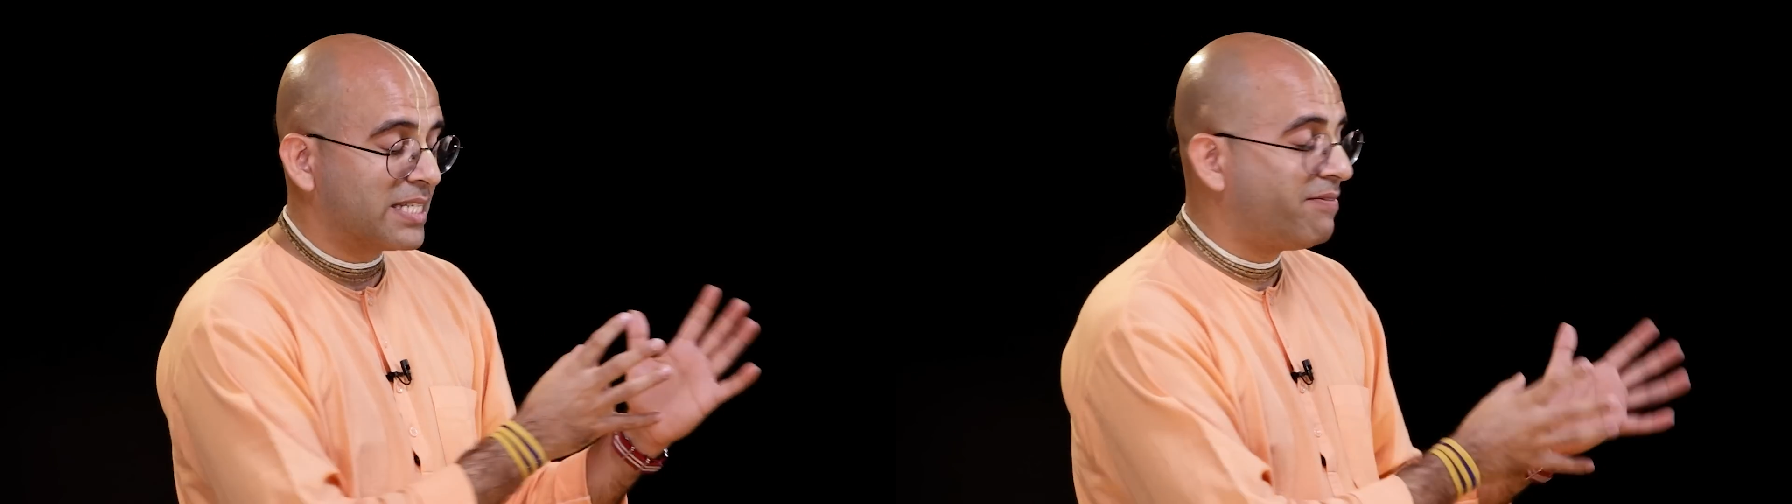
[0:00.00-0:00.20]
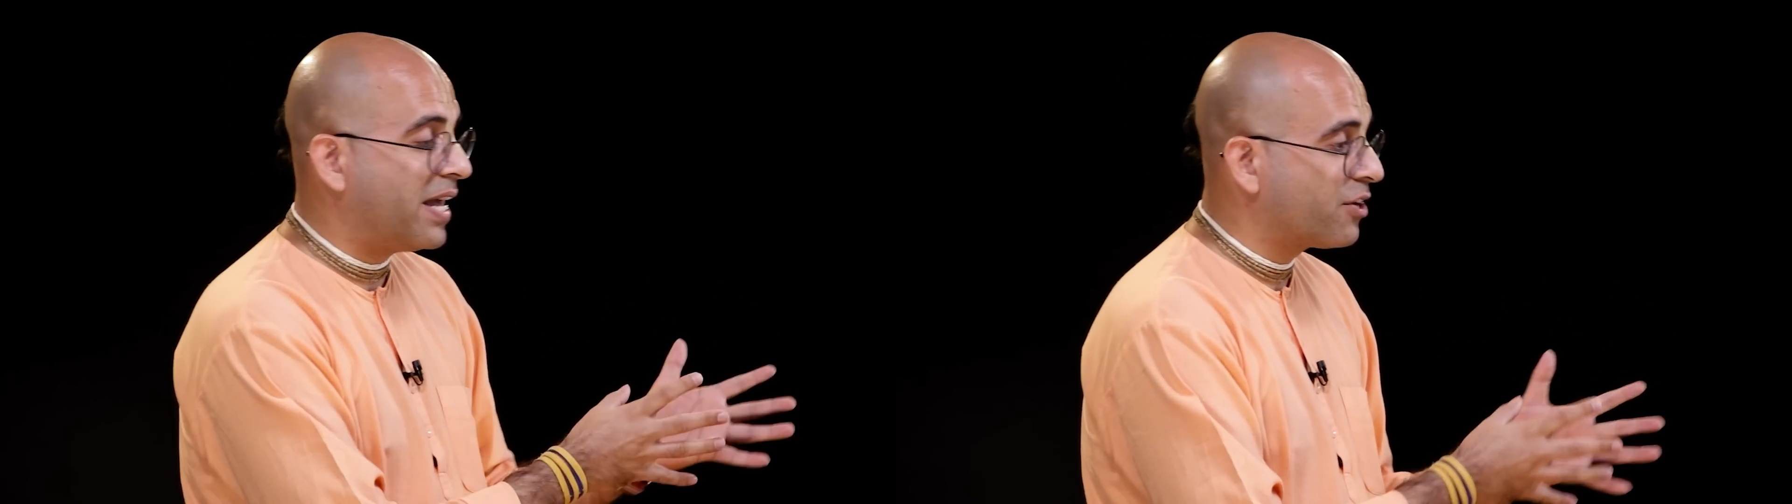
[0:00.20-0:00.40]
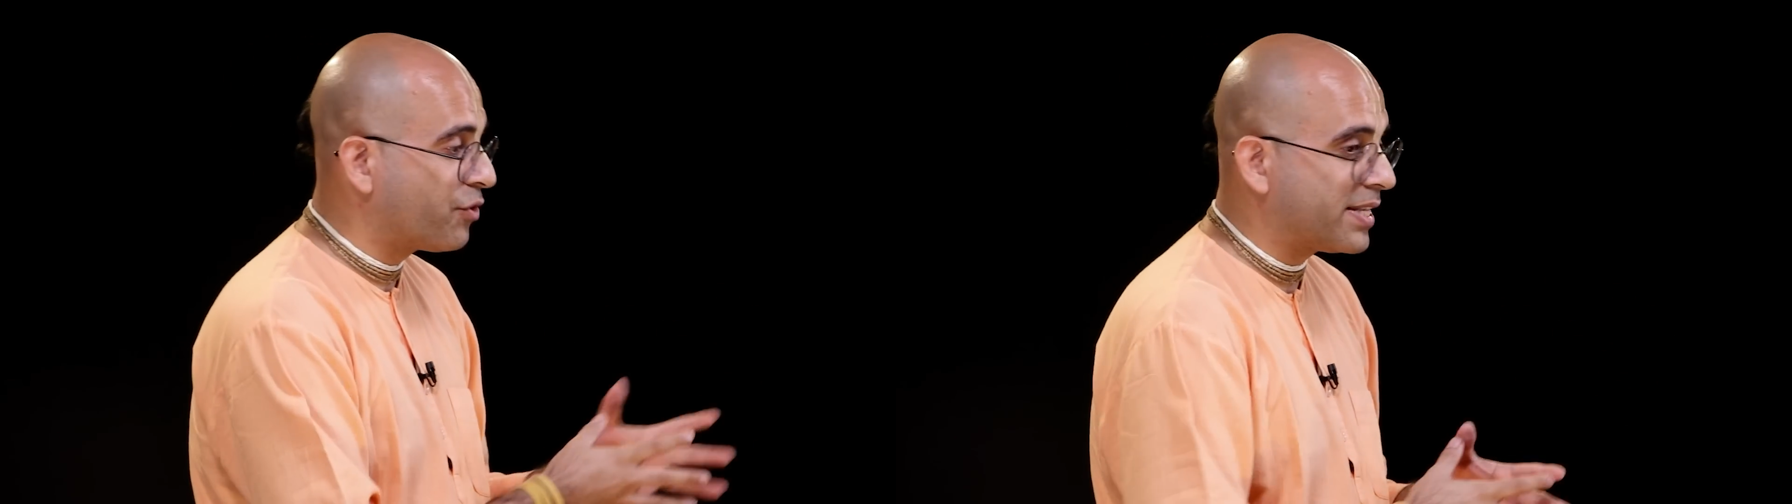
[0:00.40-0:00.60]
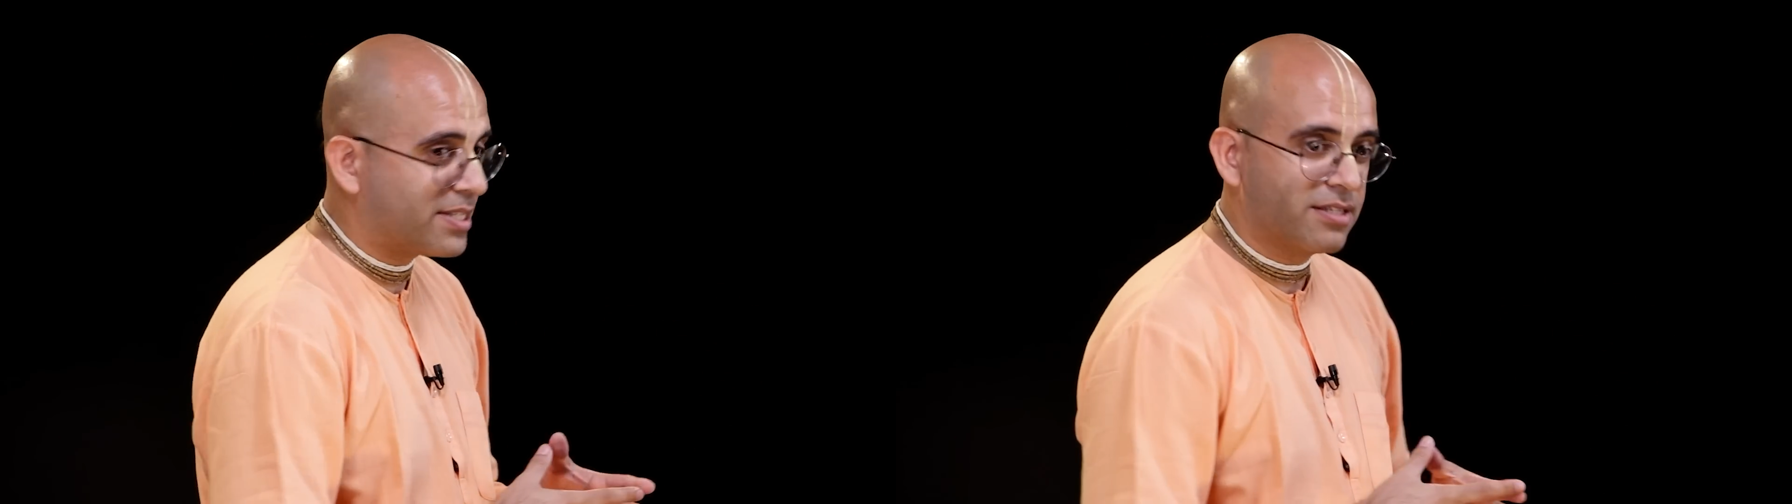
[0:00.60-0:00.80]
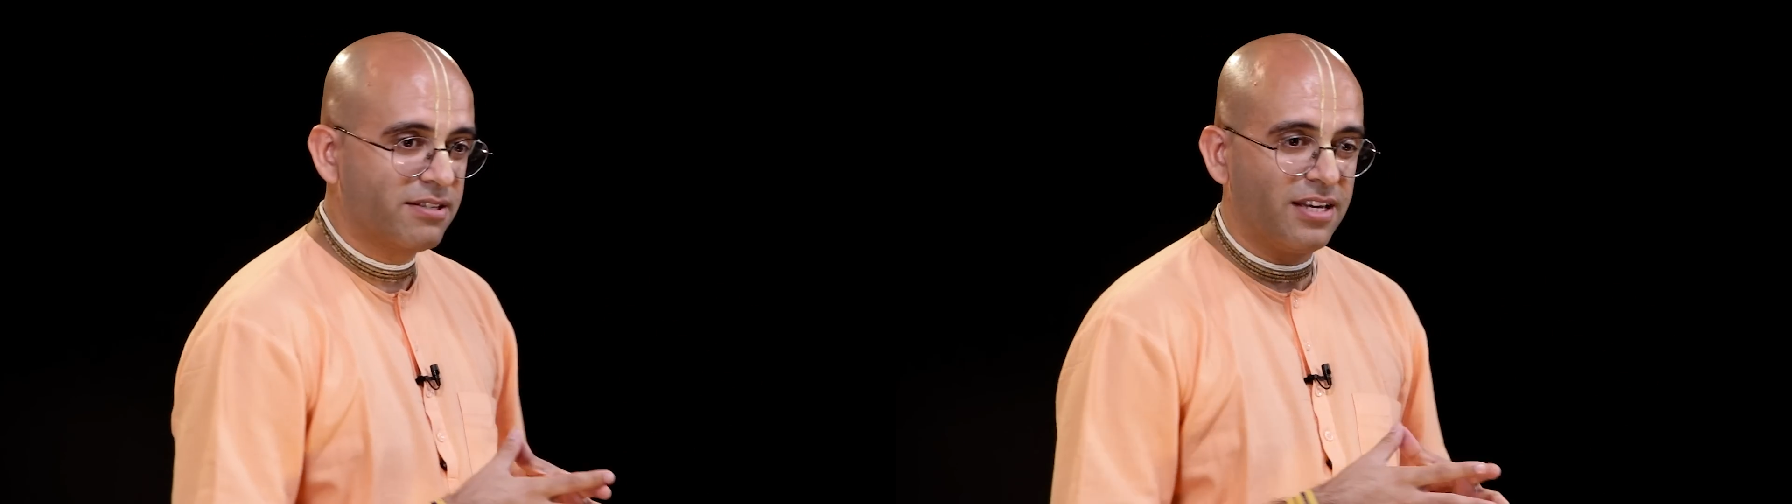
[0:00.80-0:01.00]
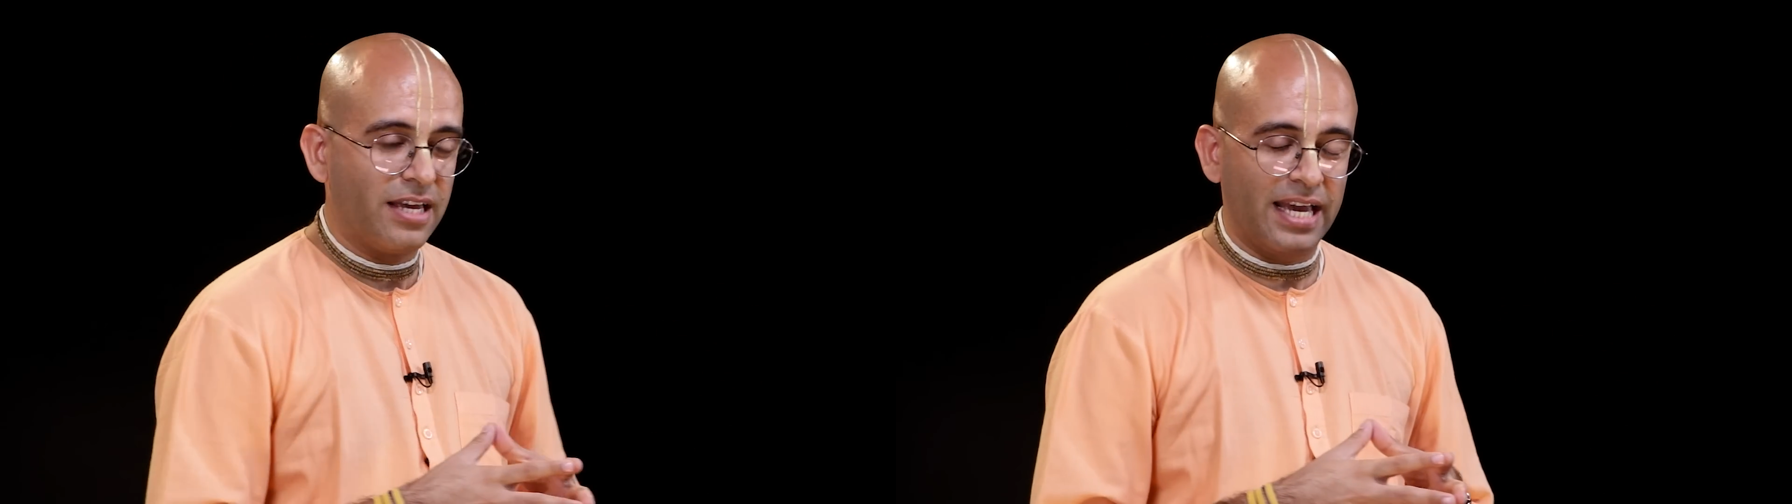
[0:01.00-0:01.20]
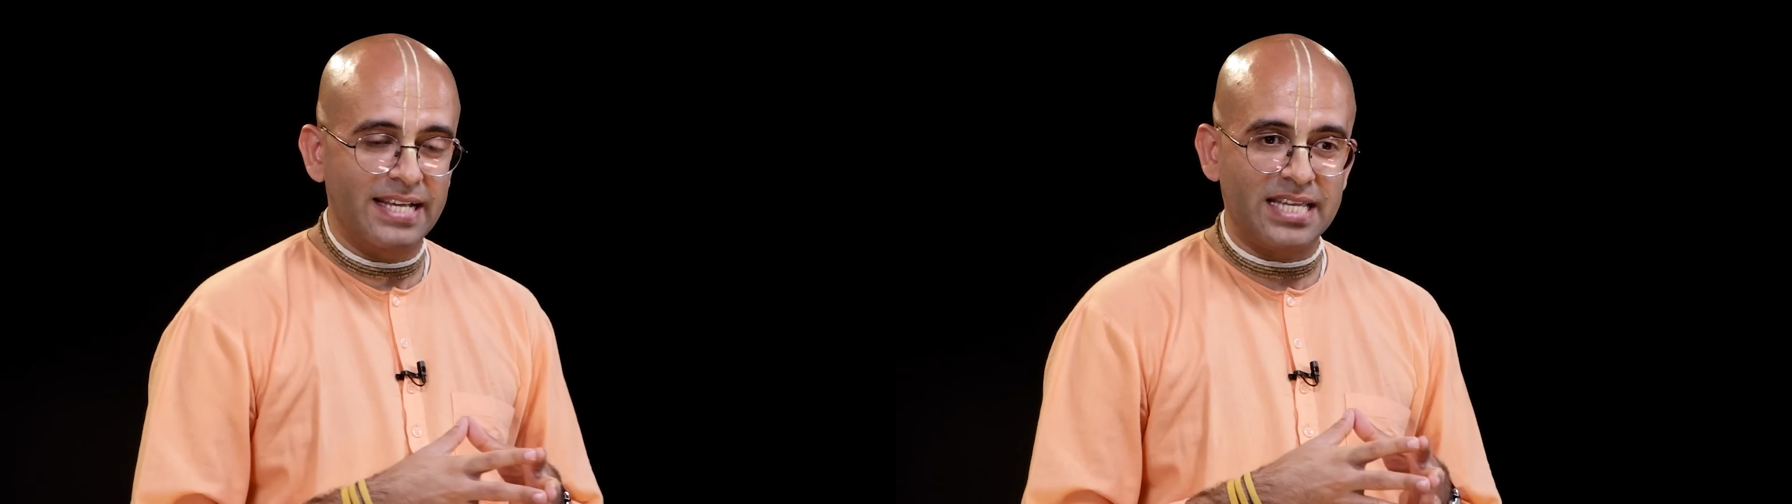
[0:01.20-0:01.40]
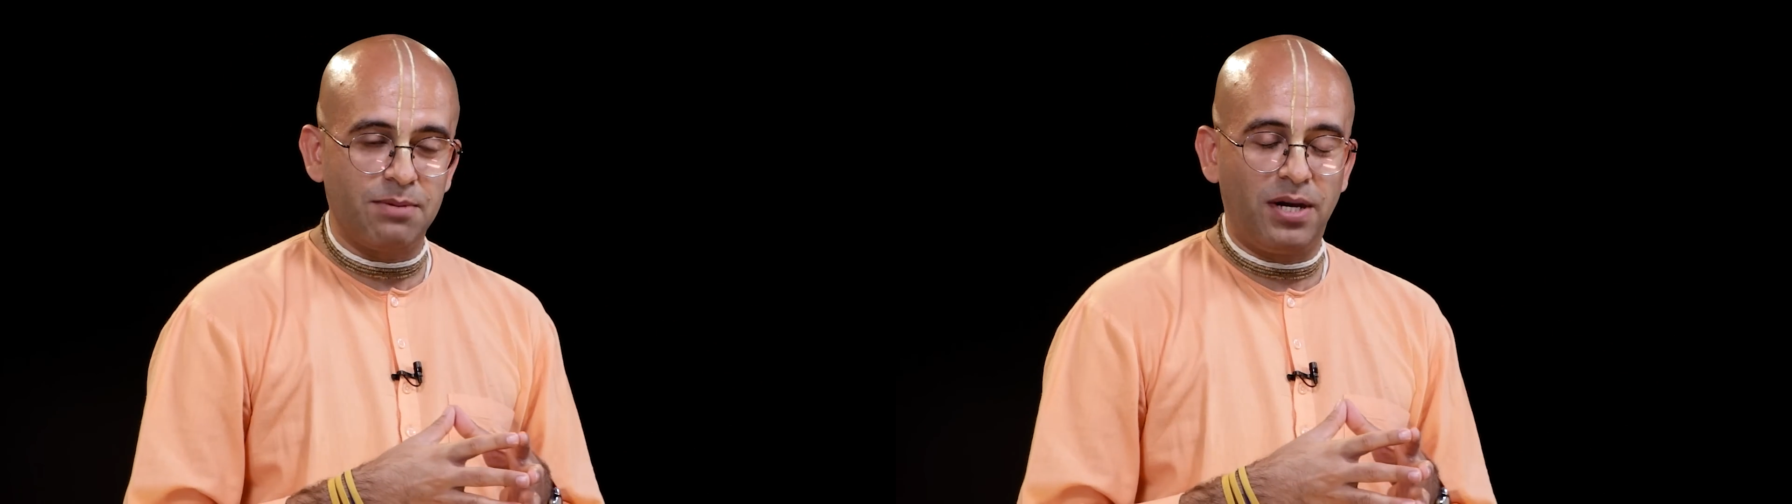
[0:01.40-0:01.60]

Divine Grace, A.C.